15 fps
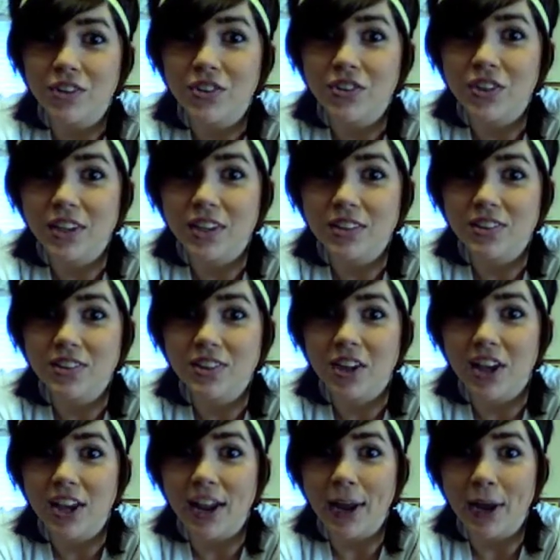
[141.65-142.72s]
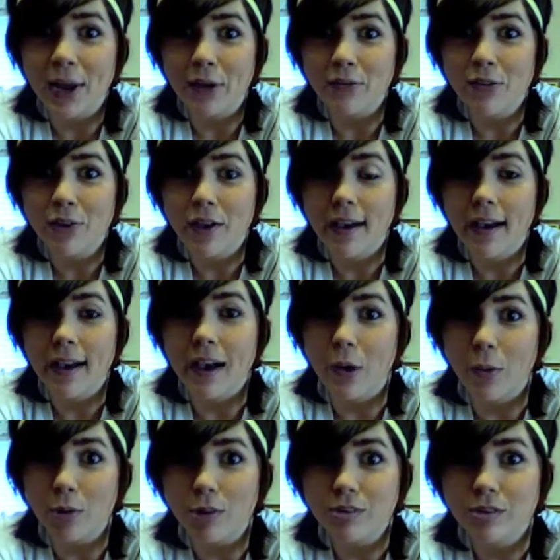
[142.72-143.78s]
6.5
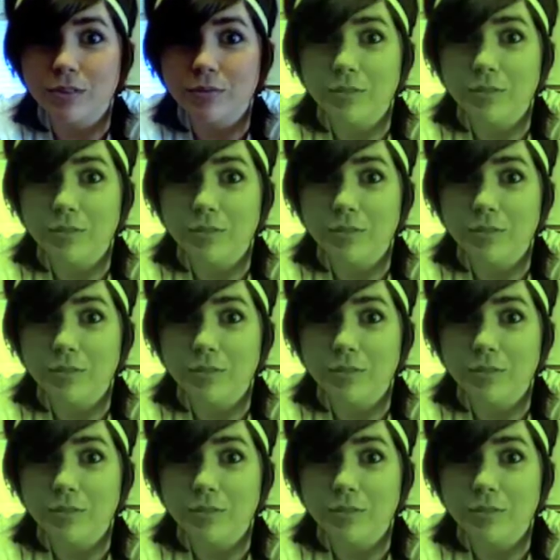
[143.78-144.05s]
hours.